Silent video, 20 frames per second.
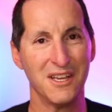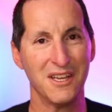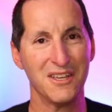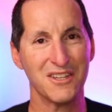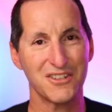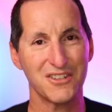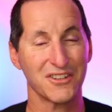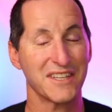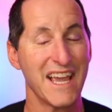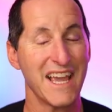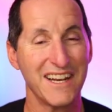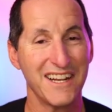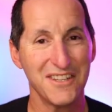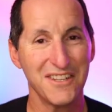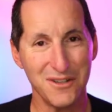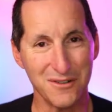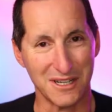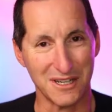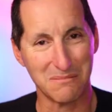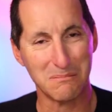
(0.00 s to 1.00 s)
So can I
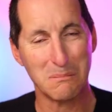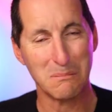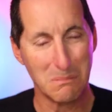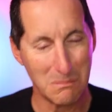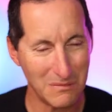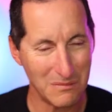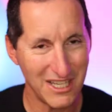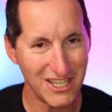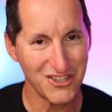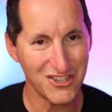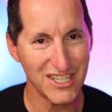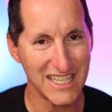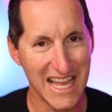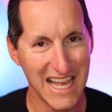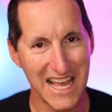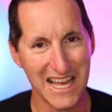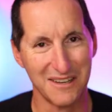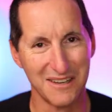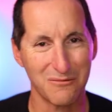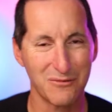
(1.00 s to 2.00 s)
do it? Yes, you
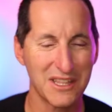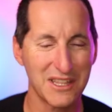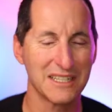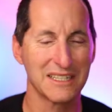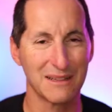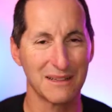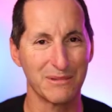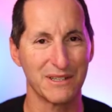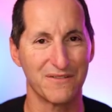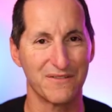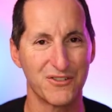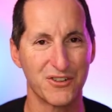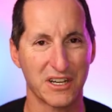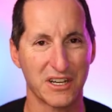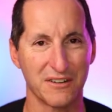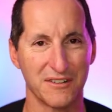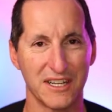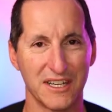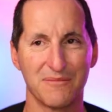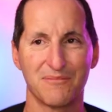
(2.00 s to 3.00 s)
can, with a little bit of
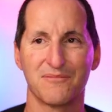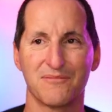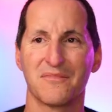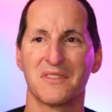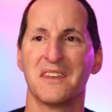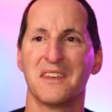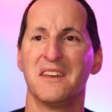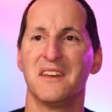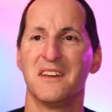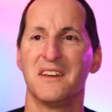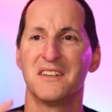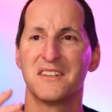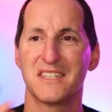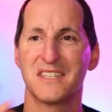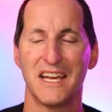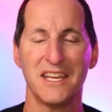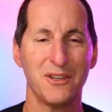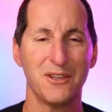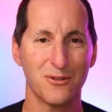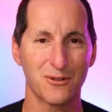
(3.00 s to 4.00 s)
trickery.
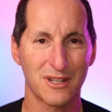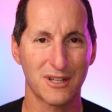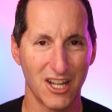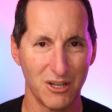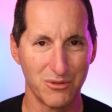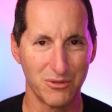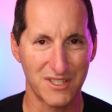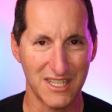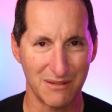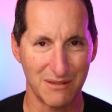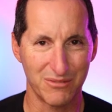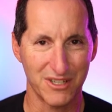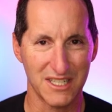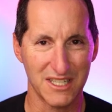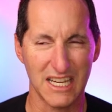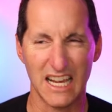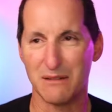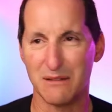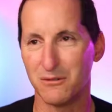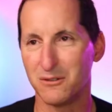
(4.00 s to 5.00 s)
Take your global temporary
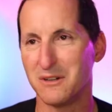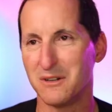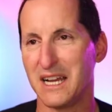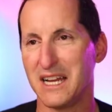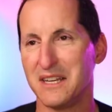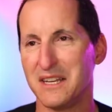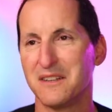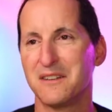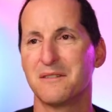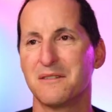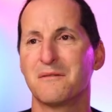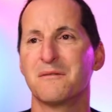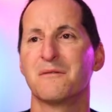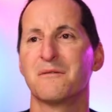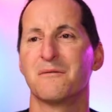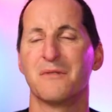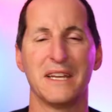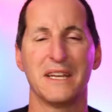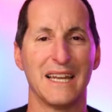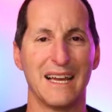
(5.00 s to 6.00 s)
table and
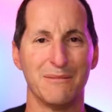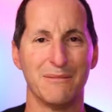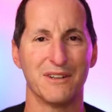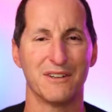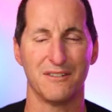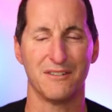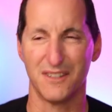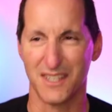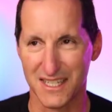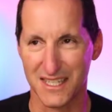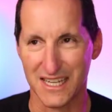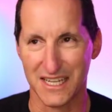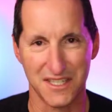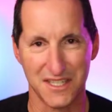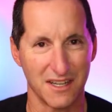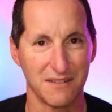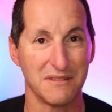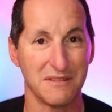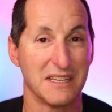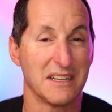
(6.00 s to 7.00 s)
rename it. In this case,
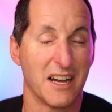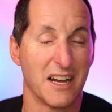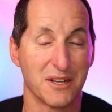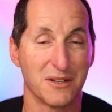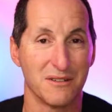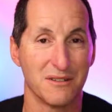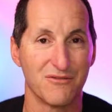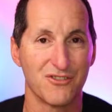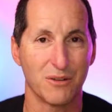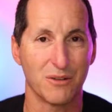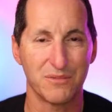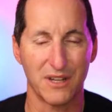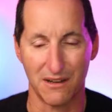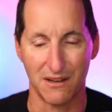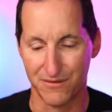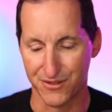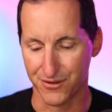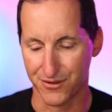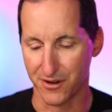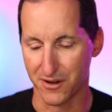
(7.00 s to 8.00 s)
I could have dropped it. I've
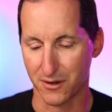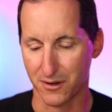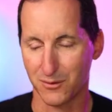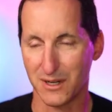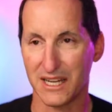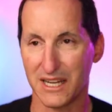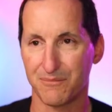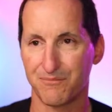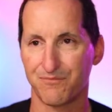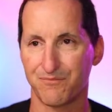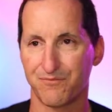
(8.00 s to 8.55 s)
thrown it away.